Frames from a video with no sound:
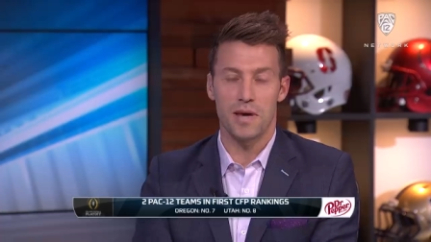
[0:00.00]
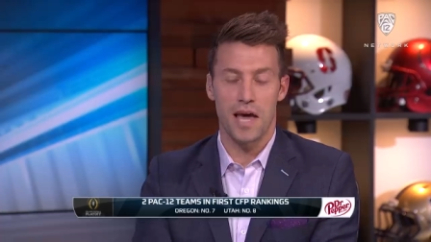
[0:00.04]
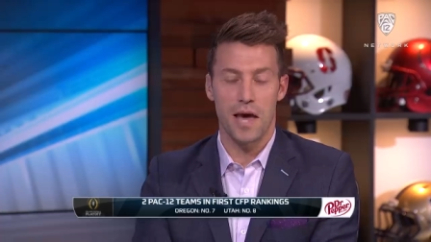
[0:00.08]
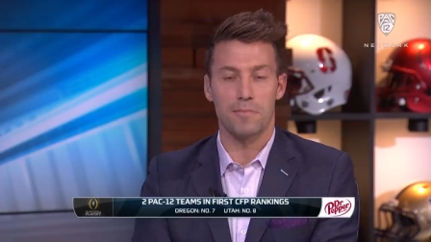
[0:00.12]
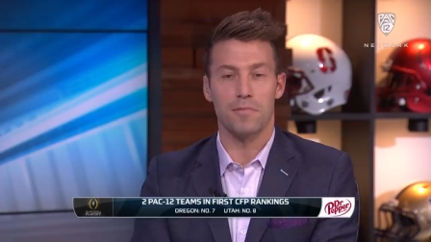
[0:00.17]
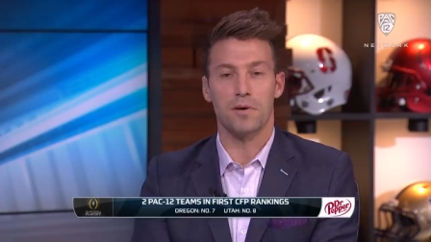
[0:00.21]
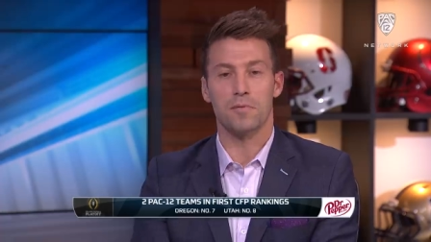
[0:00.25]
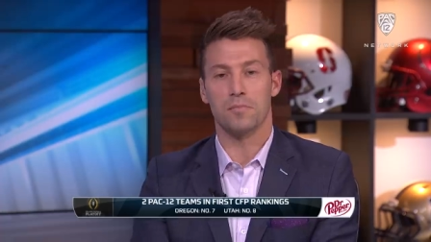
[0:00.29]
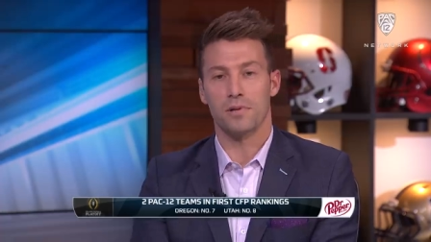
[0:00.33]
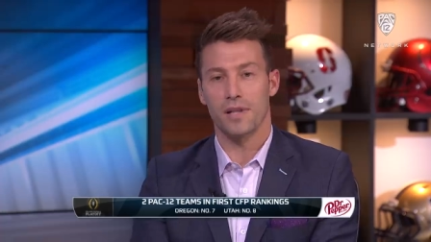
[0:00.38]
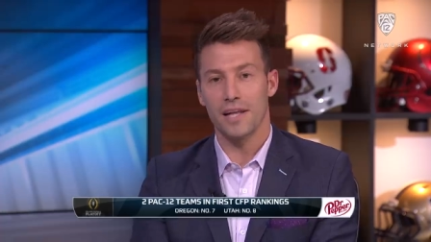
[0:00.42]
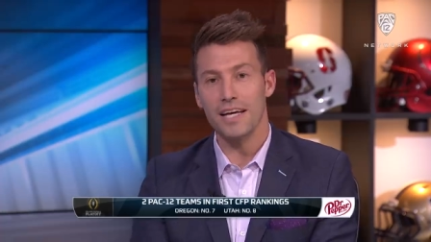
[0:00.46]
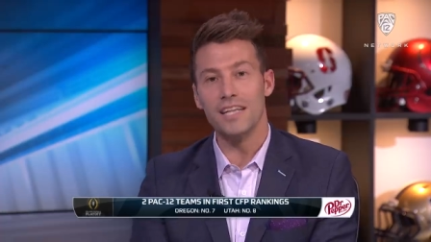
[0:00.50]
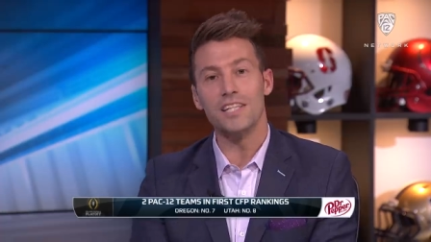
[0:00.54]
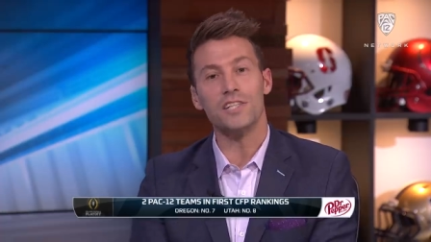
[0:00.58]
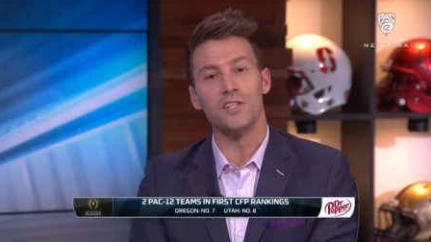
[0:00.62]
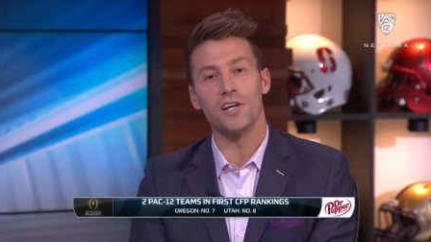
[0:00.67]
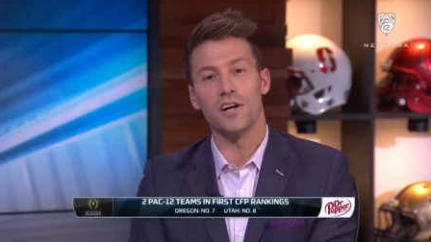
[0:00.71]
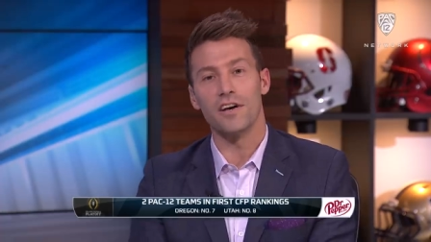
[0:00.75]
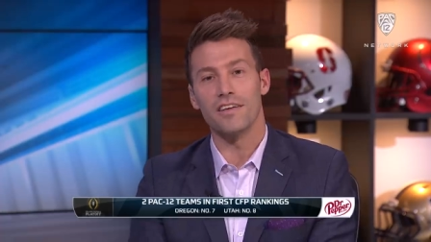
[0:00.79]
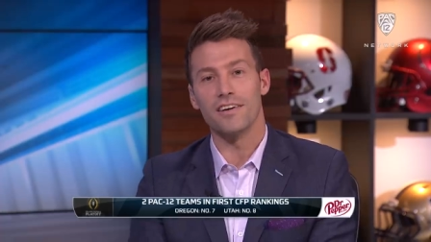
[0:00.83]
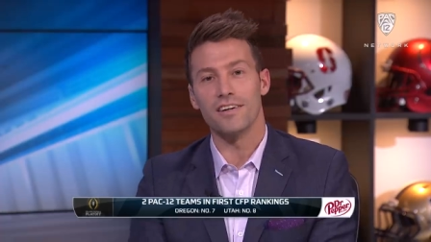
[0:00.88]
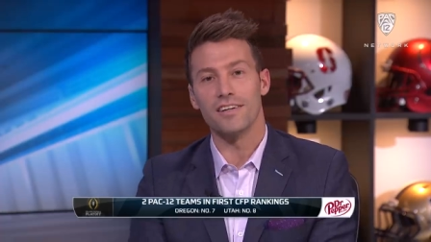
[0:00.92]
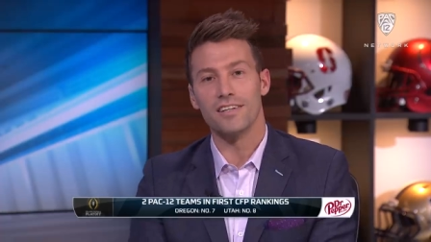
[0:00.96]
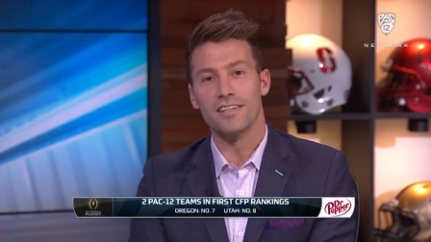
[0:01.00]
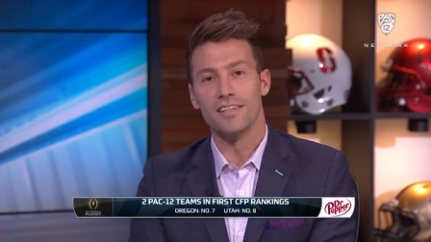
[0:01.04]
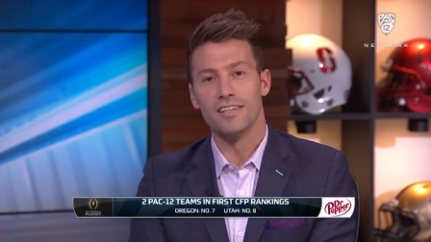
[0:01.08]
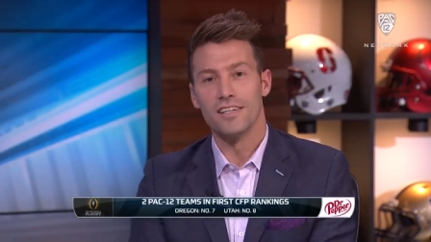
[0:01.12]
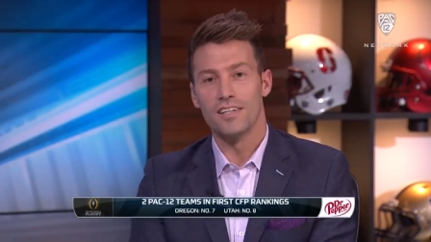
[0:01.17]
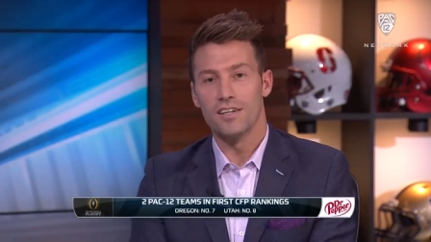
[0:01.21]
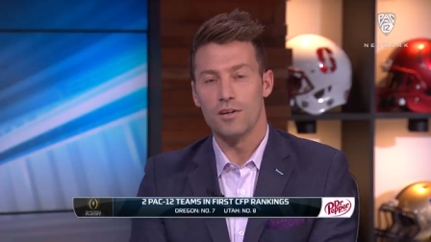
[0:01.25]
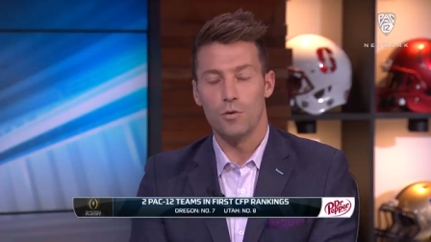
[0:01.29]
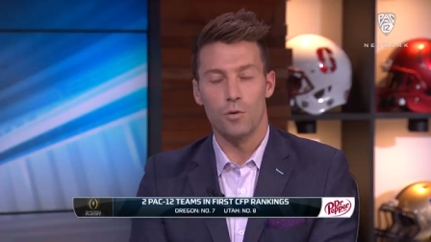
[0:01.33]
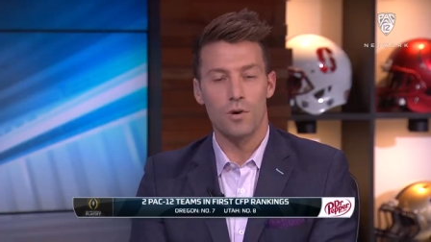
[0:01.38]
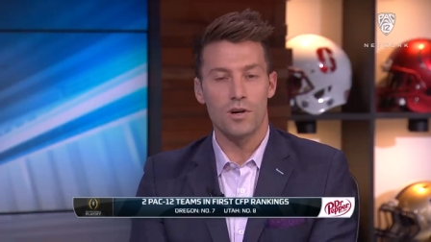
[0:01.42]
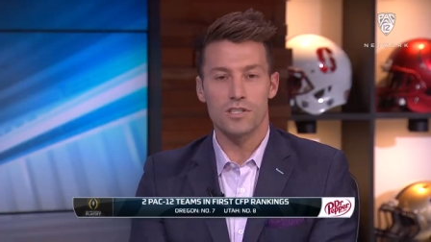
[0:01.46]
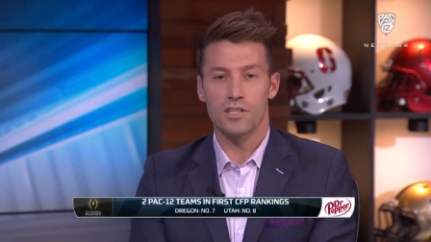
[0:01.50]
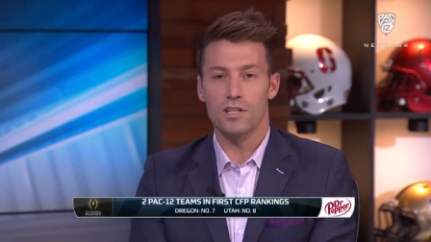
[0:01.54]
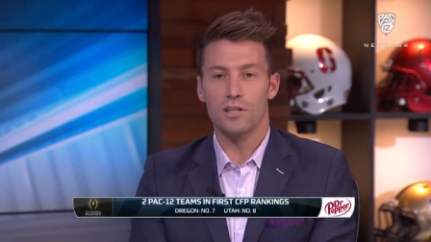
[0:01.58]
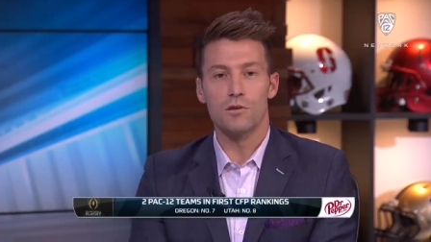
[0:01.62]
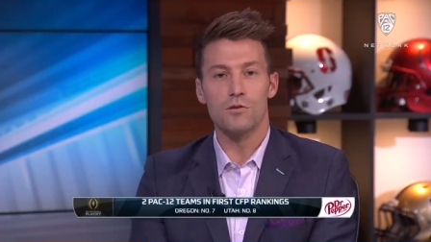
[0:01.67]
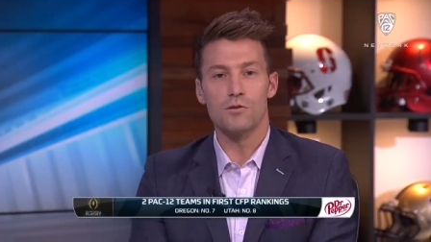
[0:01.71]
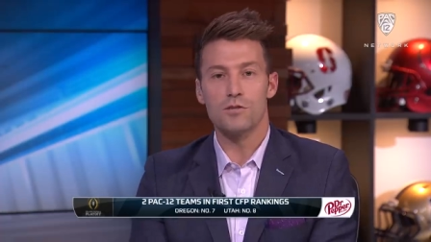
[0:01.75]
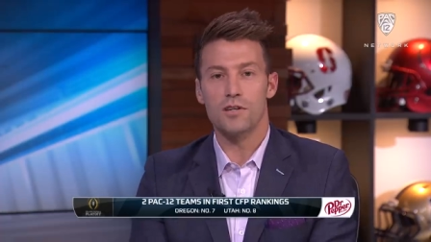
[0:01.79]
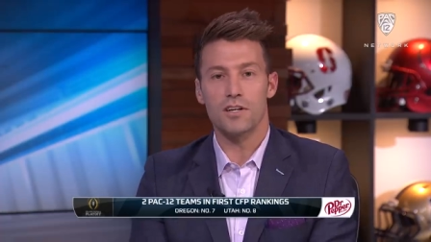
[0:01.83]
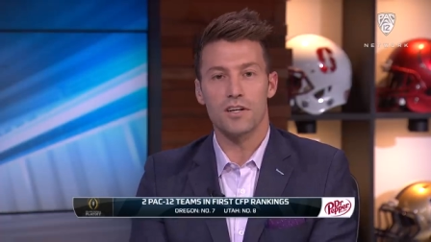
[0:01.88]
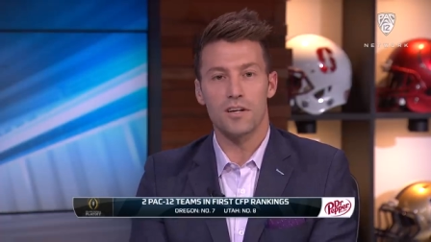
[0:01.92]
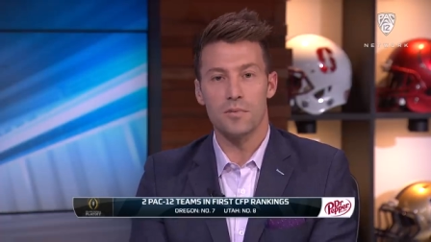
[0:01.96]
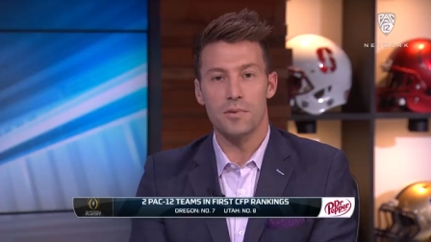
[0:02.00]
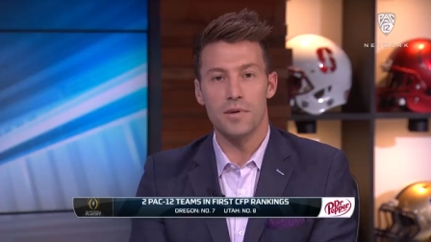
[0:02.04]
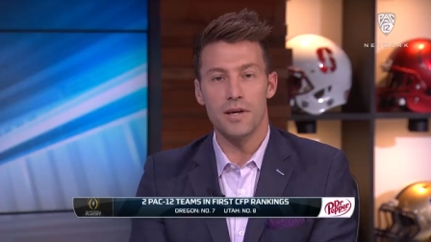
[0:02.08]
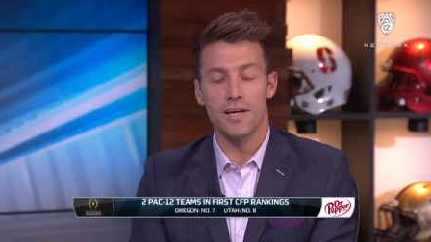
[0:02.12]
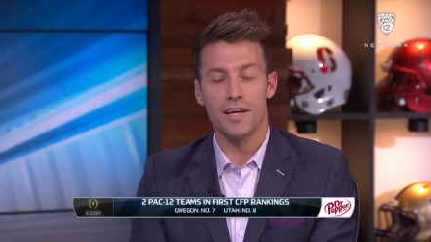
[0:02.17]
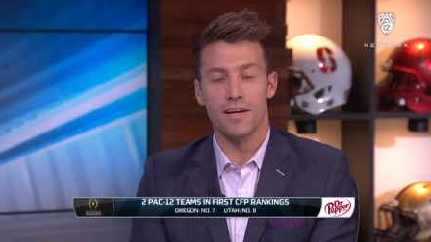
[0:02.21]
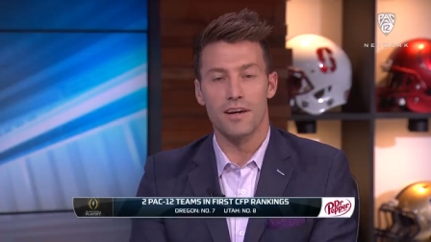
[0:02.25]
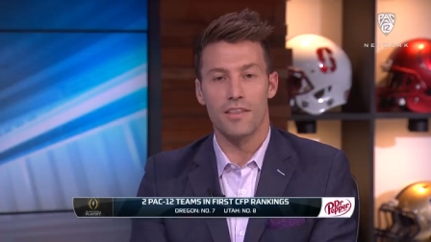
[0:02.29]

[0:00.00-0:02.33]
Bama play each other. Where's the loser going to be?